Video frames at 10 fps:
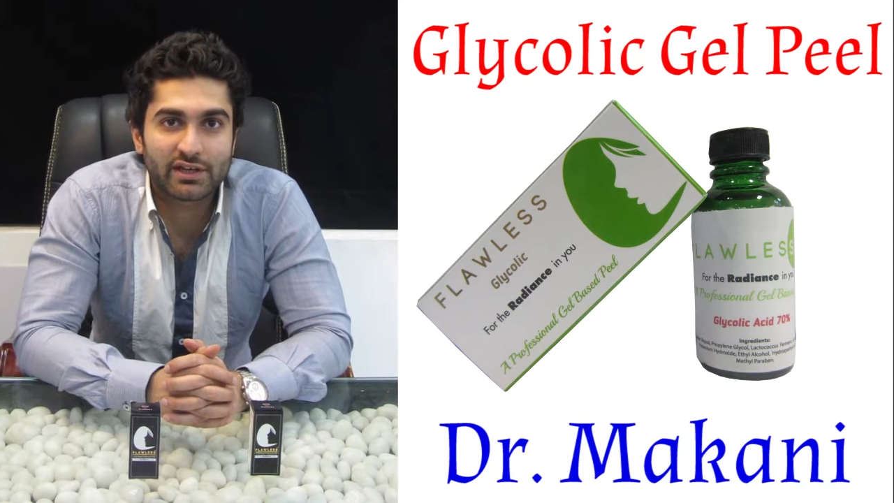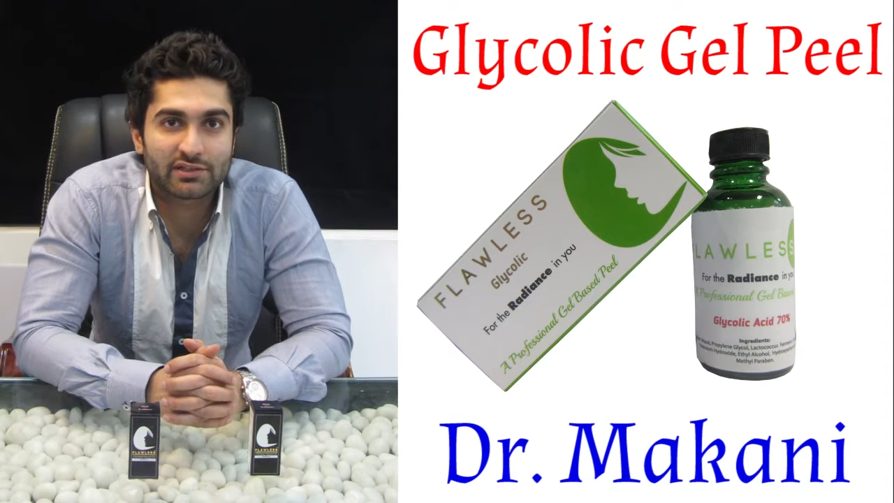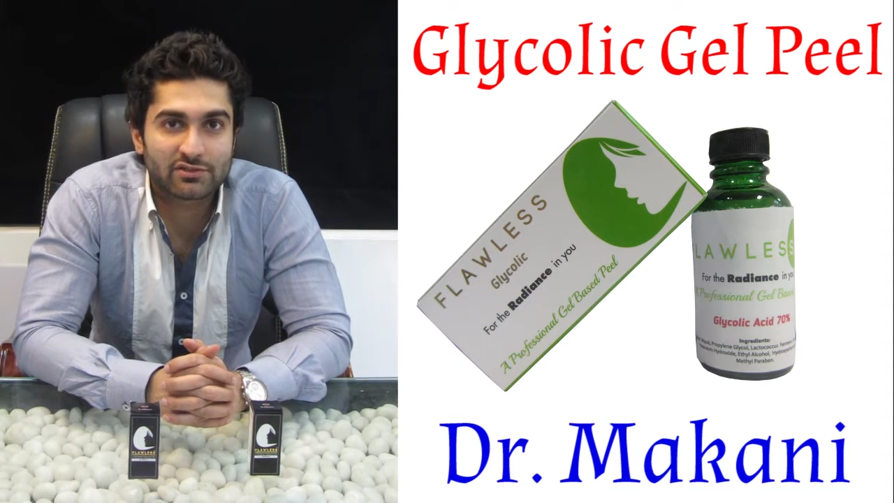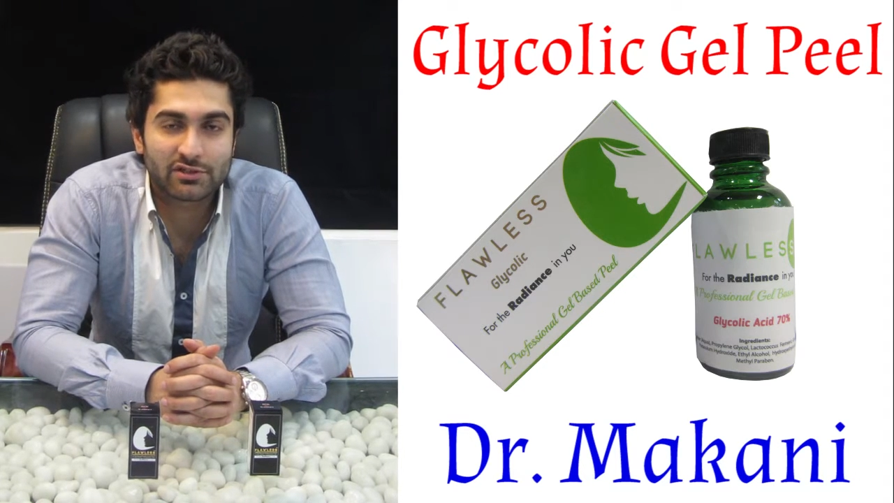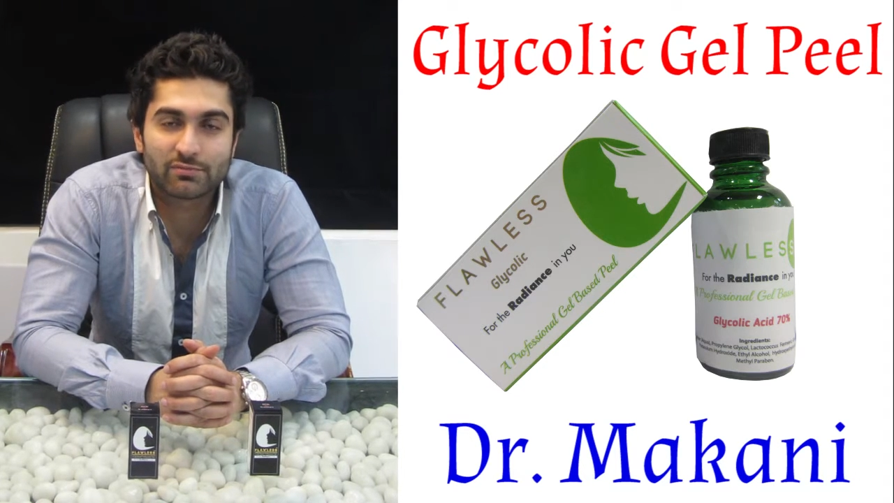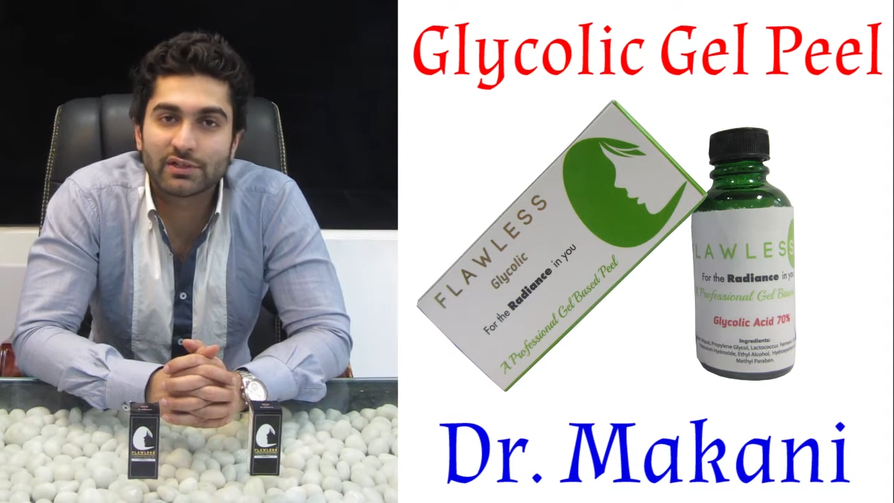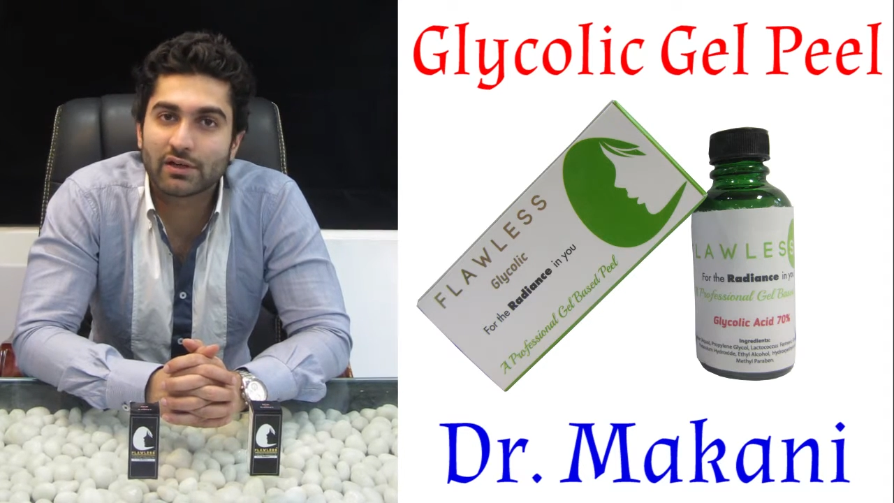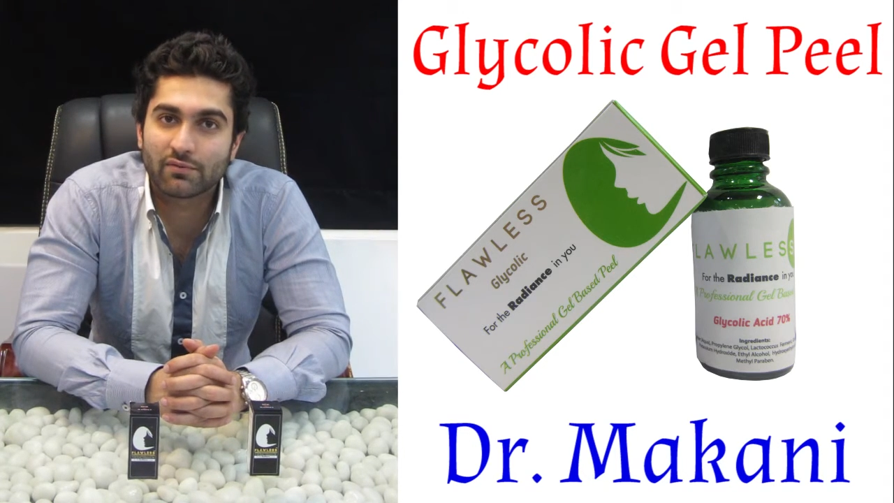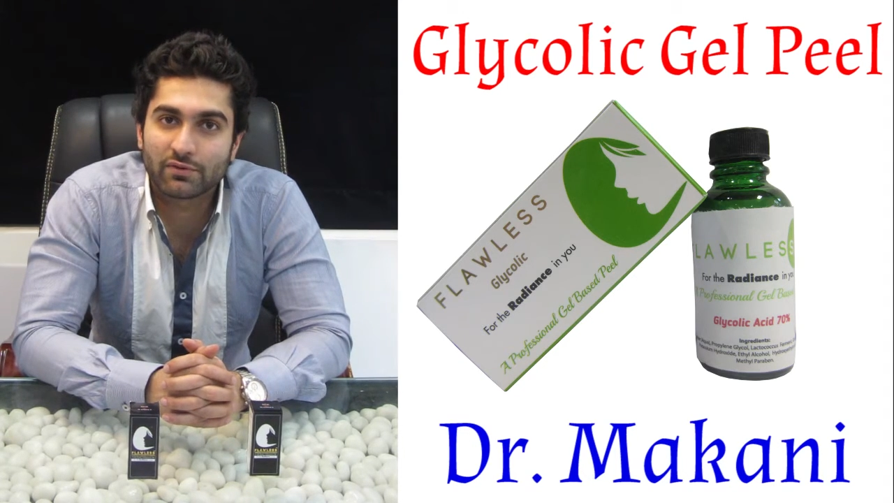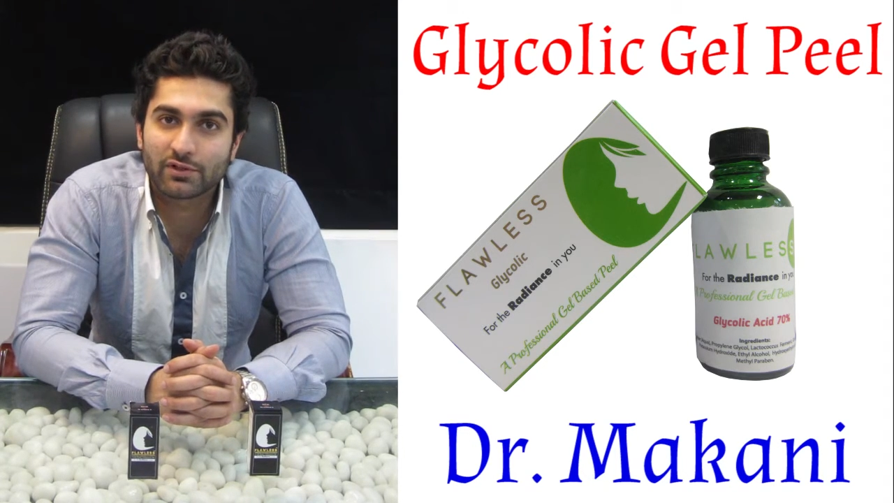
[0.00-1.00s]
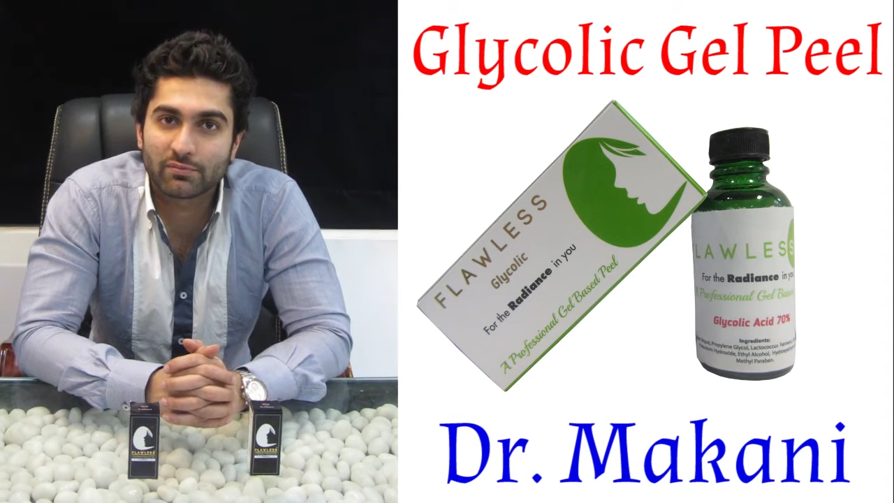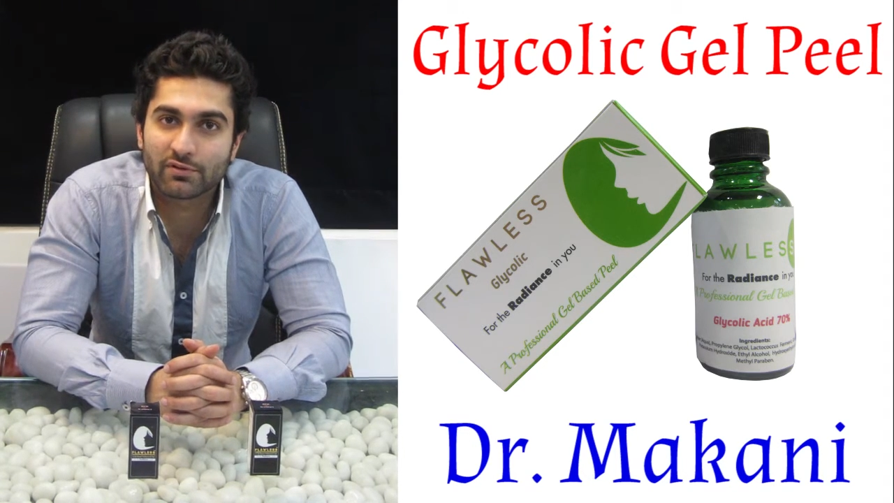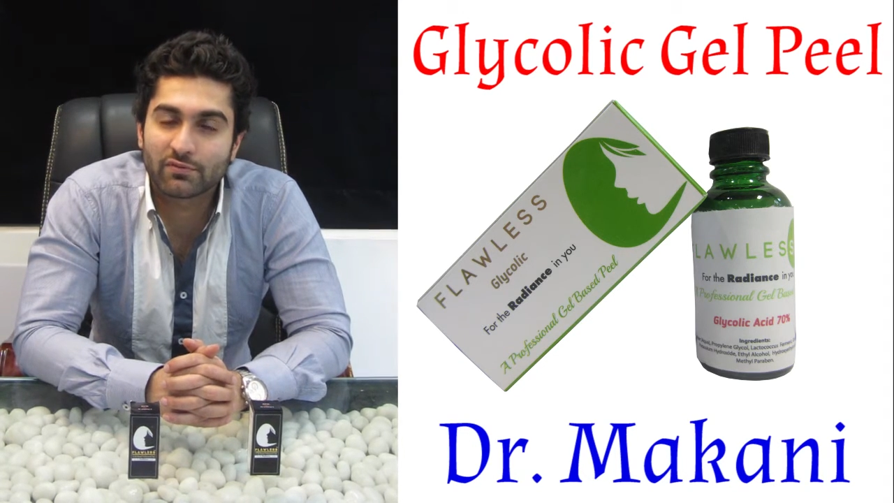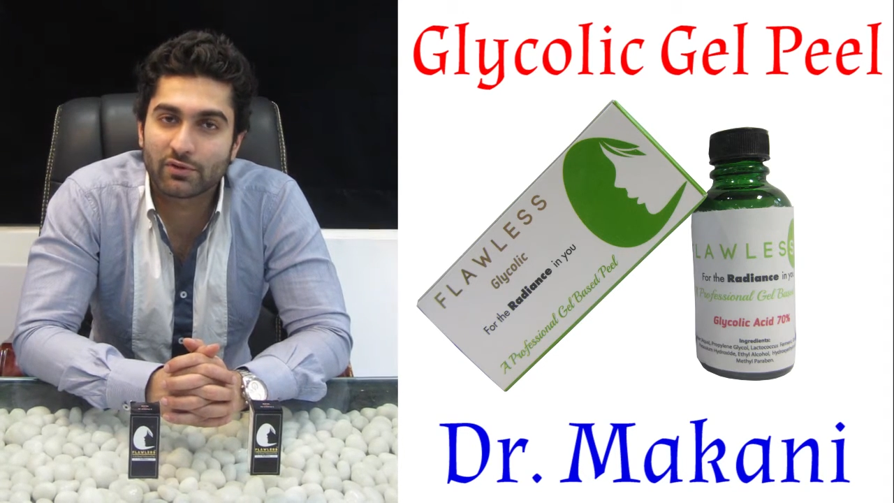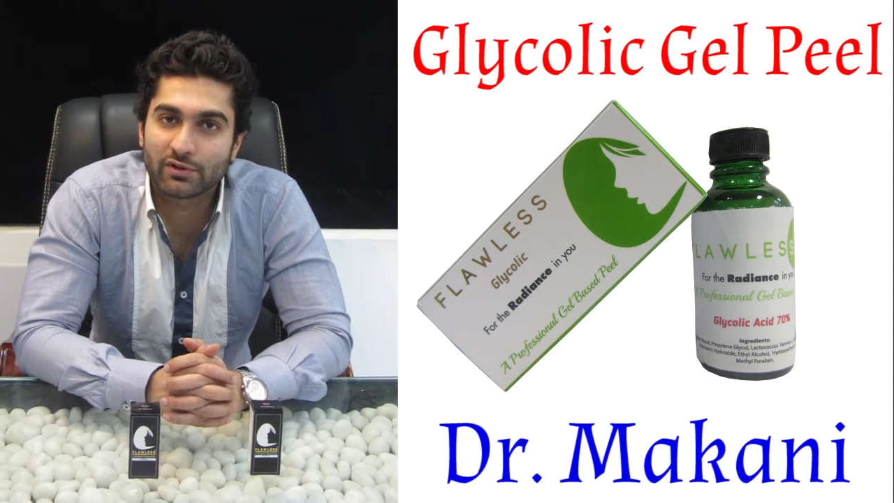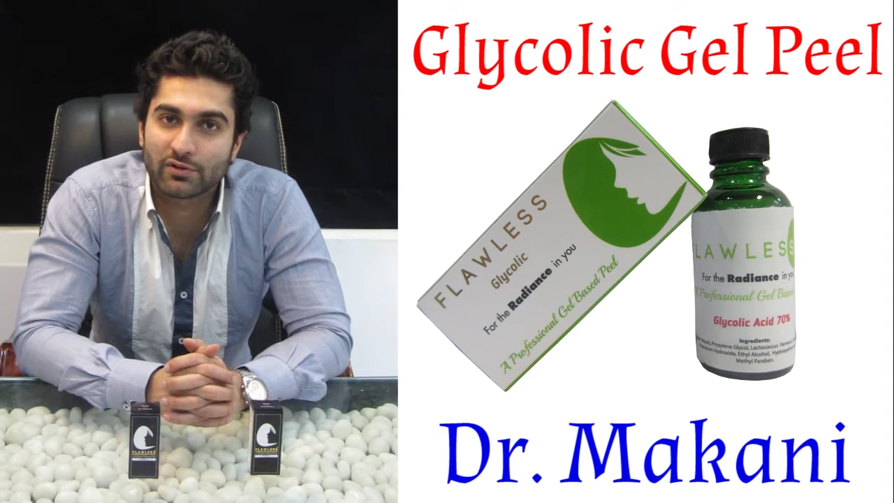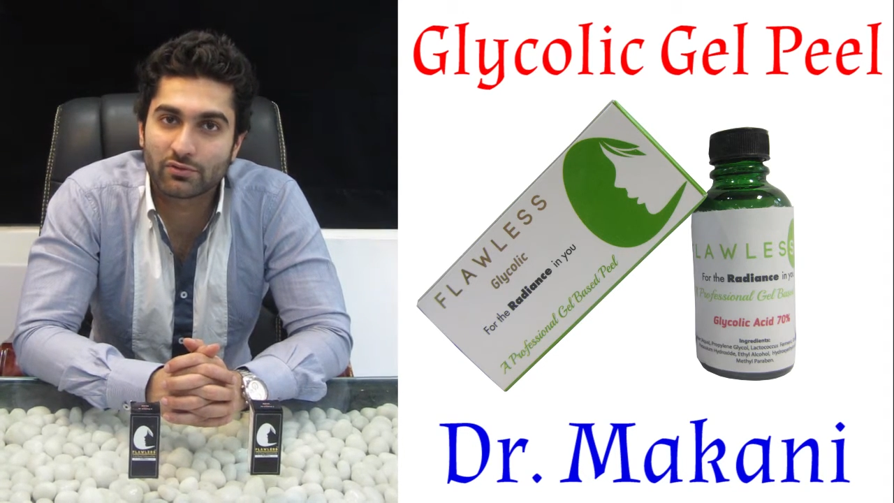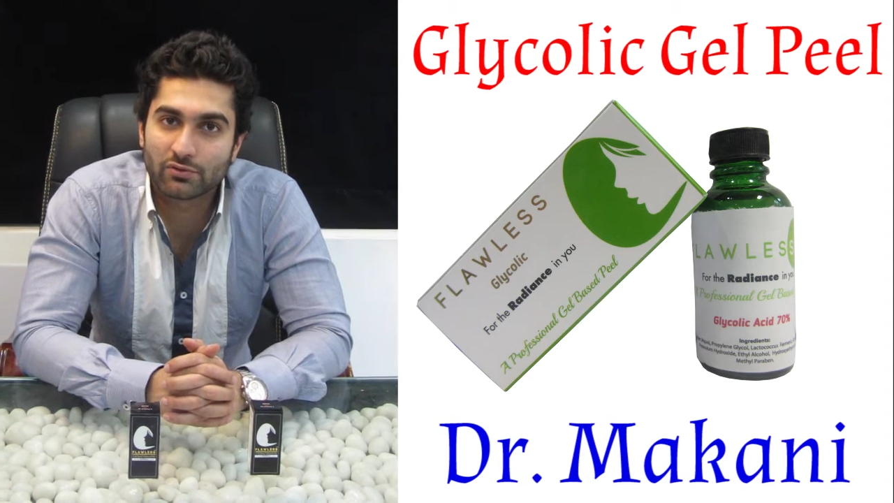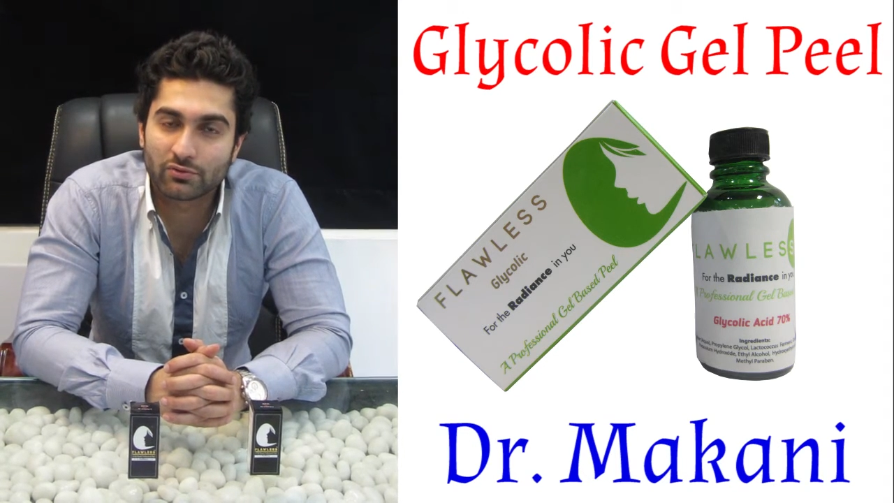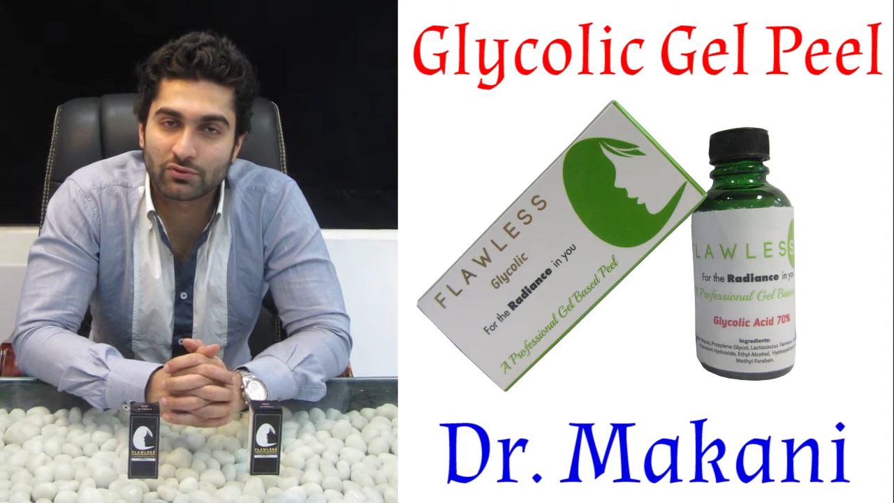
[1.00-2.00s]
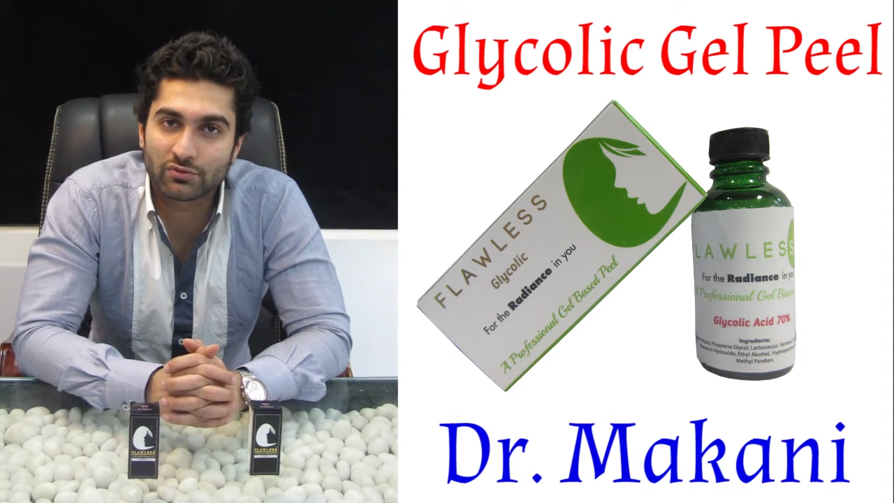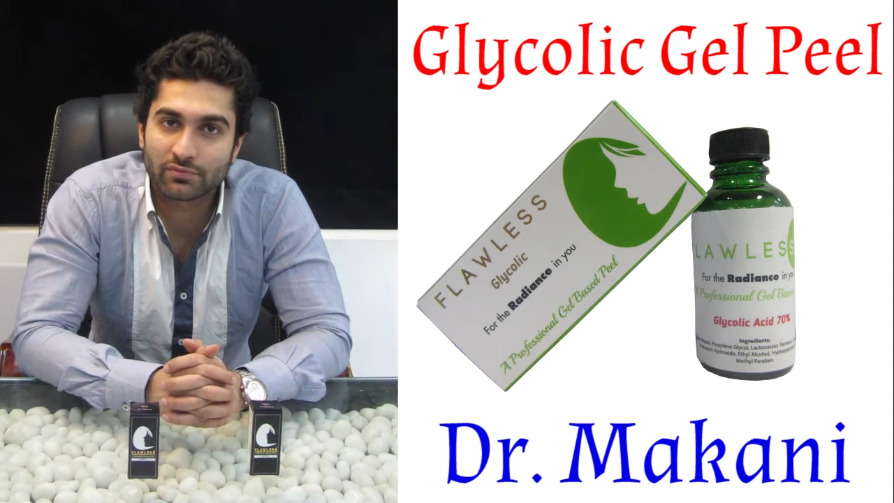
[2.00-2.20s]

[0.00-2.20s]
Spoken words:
extremely comfortable for it to use.